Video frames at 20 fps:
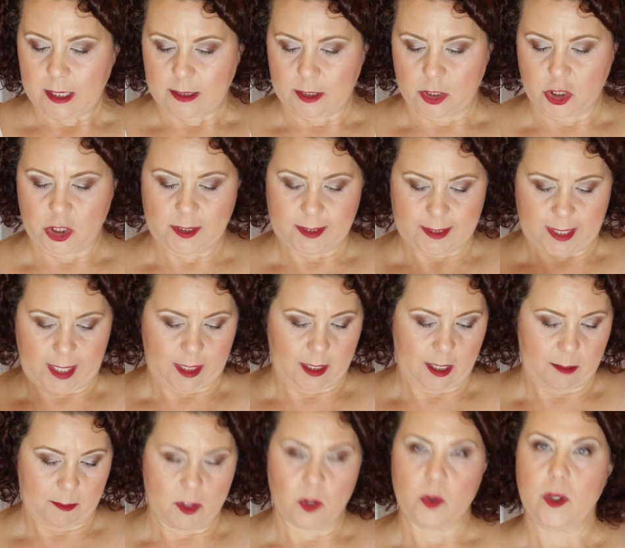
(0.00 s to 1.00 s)
so she's like,
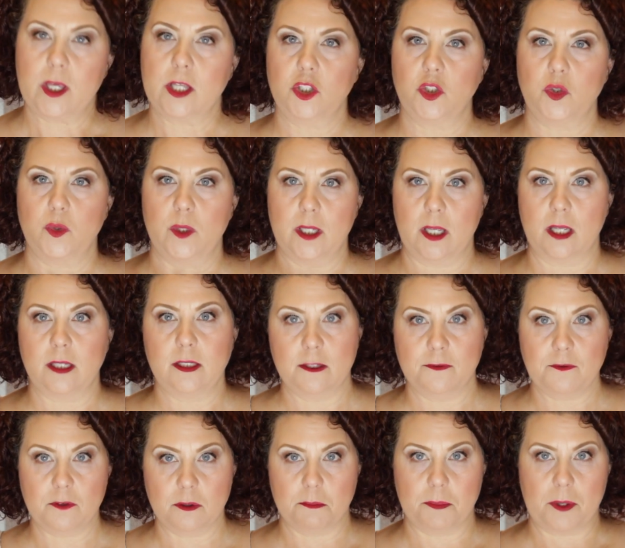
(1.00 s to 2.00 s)
let me go get you a, a
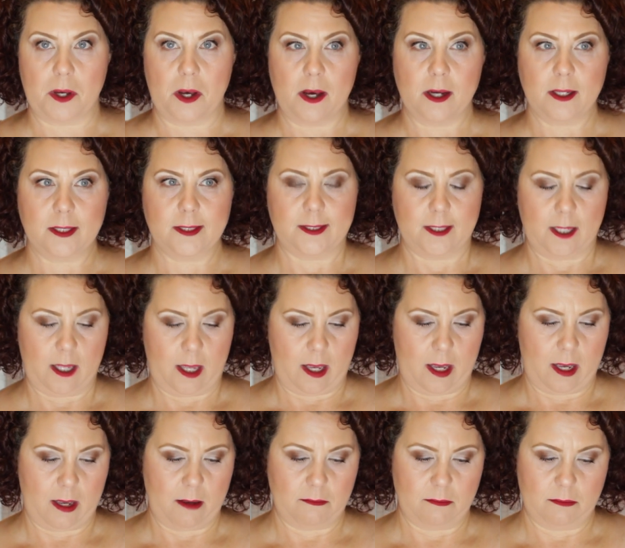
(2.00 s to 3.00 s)
different box,
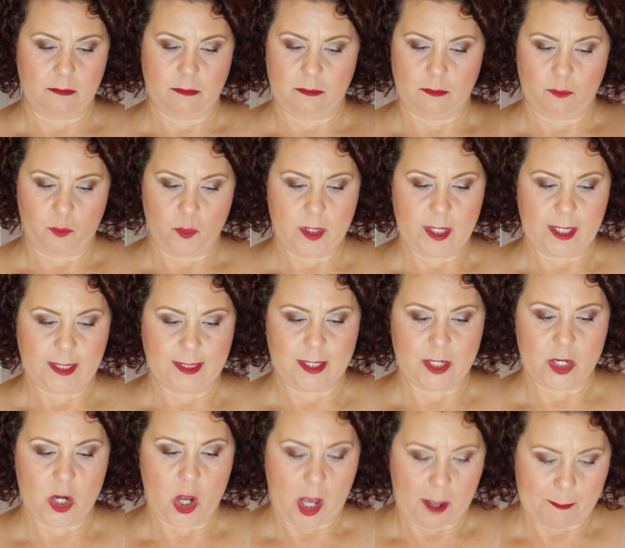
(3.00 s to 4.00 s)
um, one that's
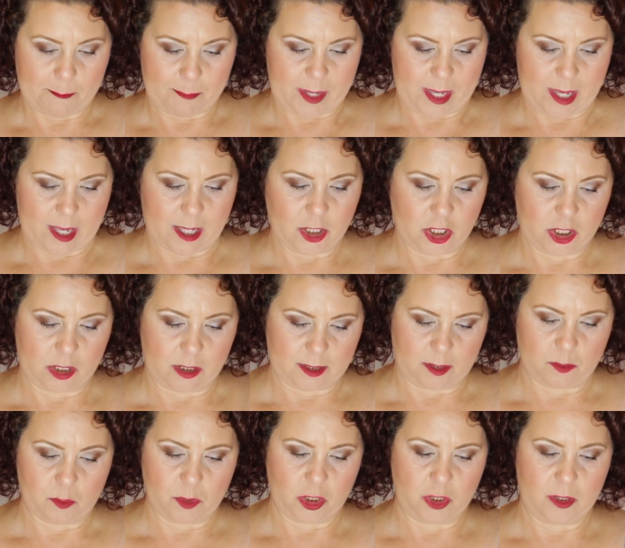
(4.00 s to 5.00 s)
not bent, because
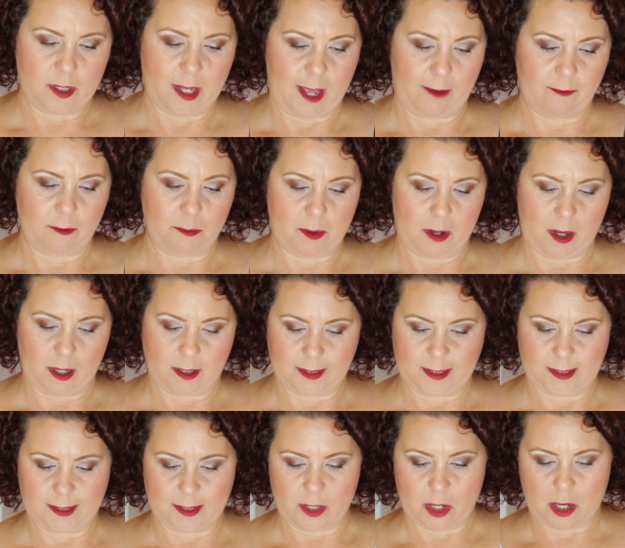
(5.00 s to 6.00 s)
I want you to have a box
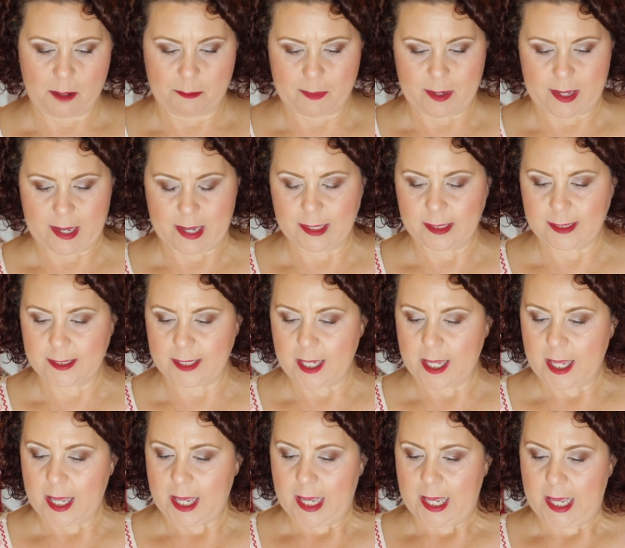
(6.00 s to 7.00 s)
that's not bent.
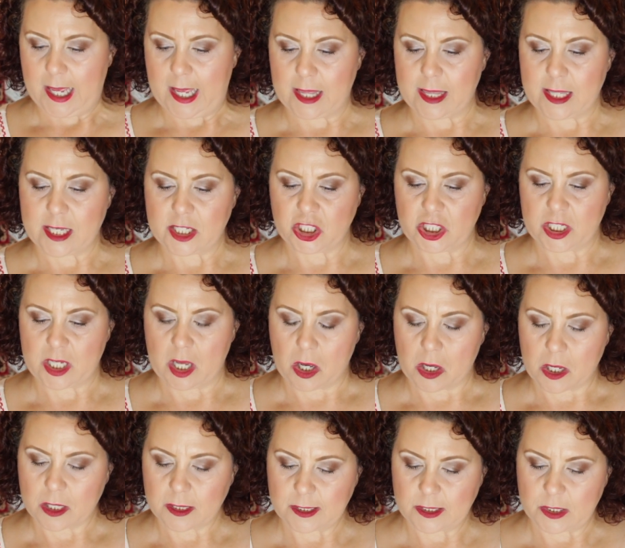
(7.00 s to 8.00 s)
And then she
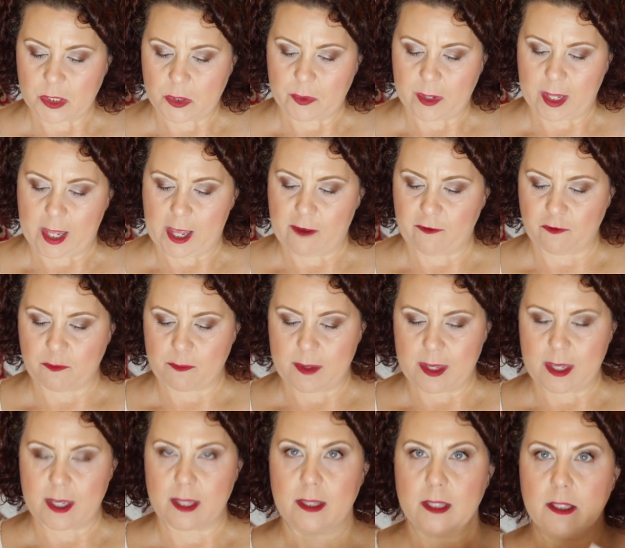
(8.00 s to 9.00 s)
also gave
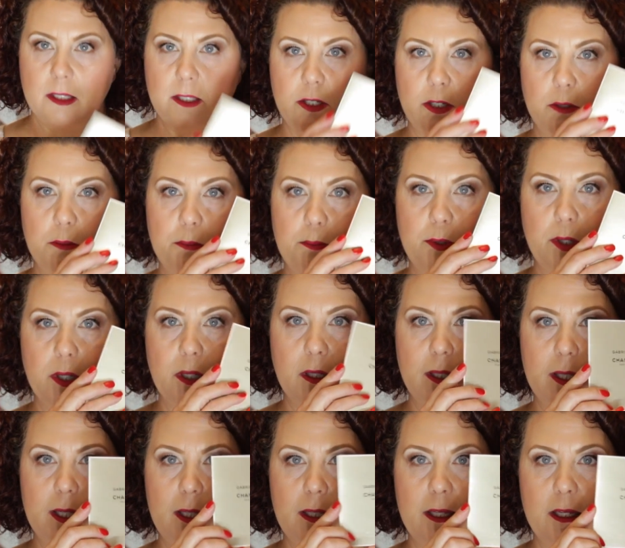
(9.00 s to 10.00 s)
me the little
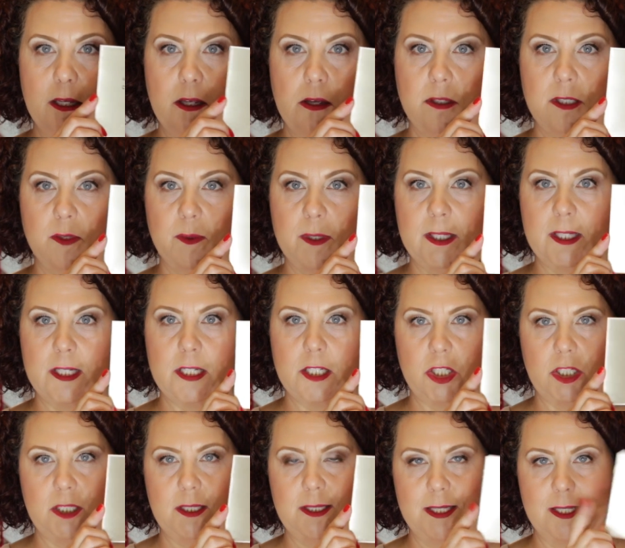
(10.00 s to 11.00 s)
booklet that goes with it.
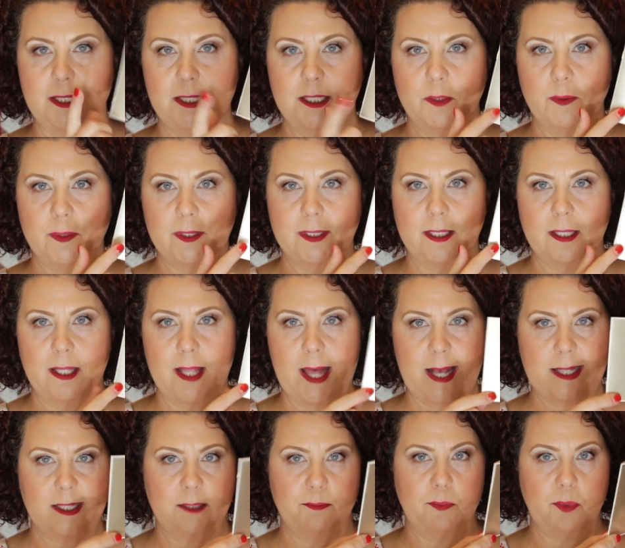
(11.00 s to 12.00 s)
She said this was the
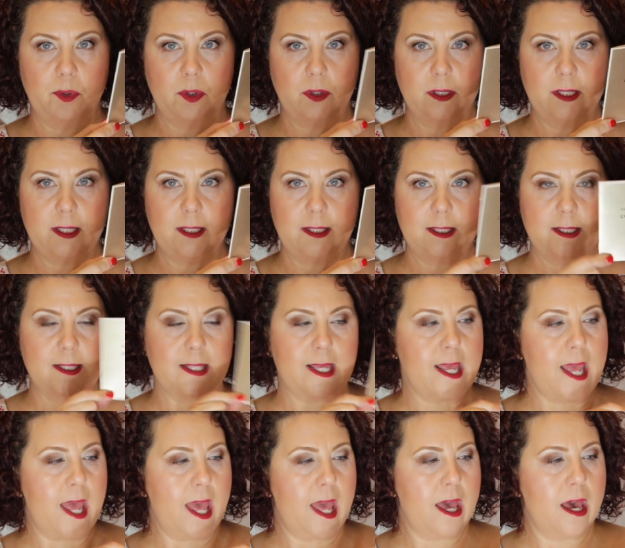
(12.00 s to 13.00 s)
last booklet that
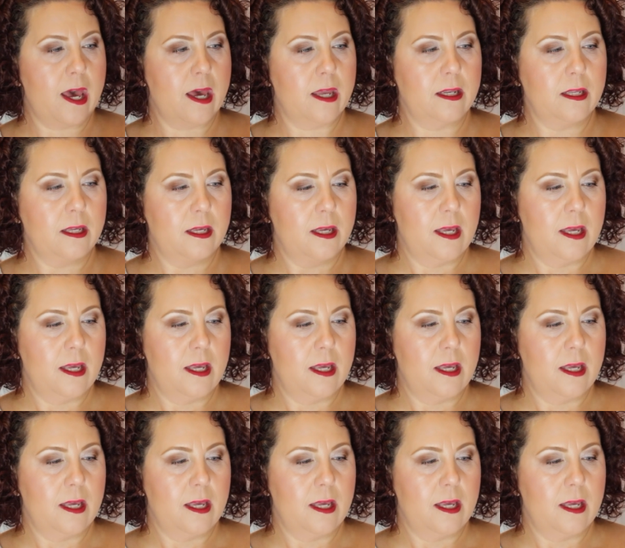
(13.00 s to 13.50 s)
they had.